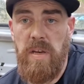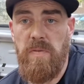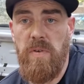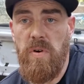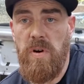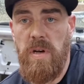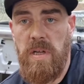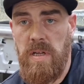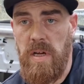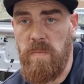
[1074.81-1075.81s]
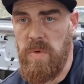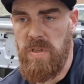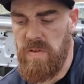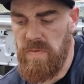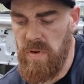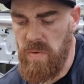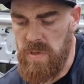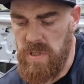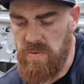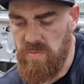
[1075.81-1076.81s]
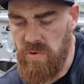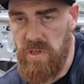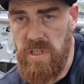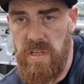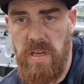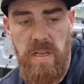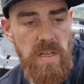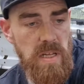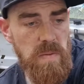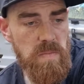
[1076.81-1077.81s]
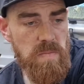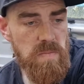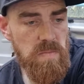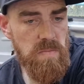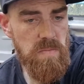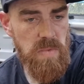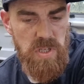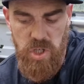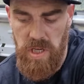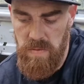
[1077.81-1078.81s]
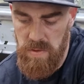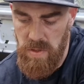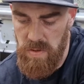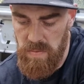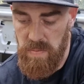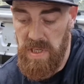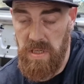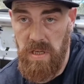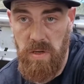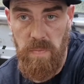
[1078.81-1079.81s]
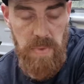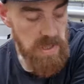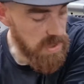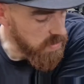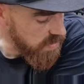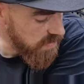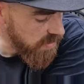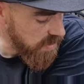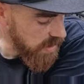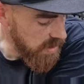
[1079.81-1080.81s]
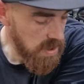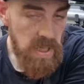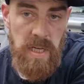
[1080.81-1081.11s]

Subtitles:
the floor, because the floor was just rusted and shit, so basically cutting pieces out of the floor and then